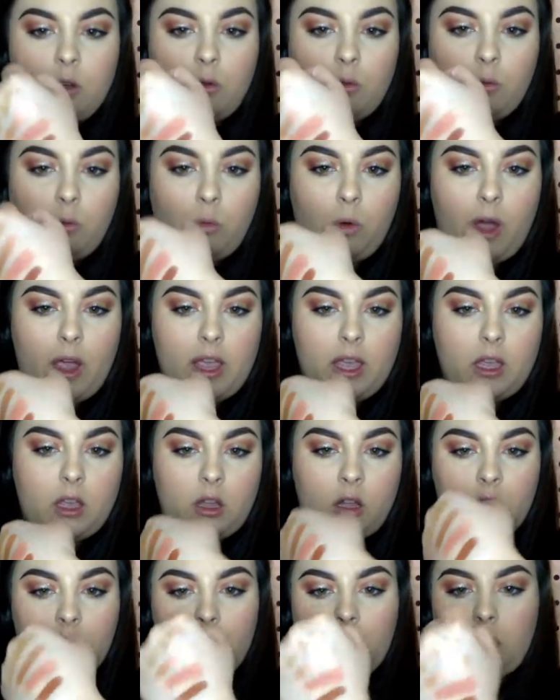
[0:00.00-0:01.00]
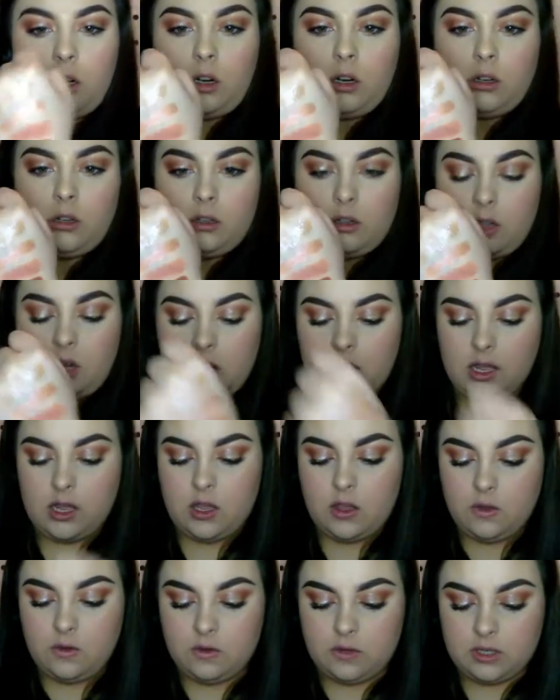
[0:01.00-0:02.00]
white color that I
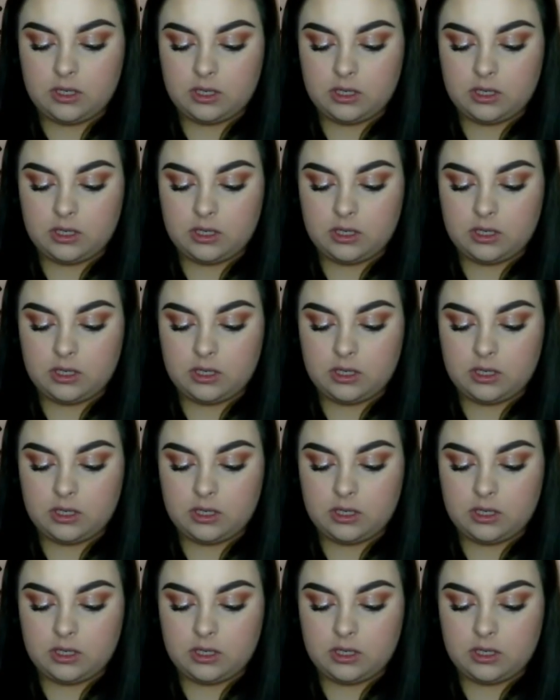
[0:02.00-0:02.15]
use.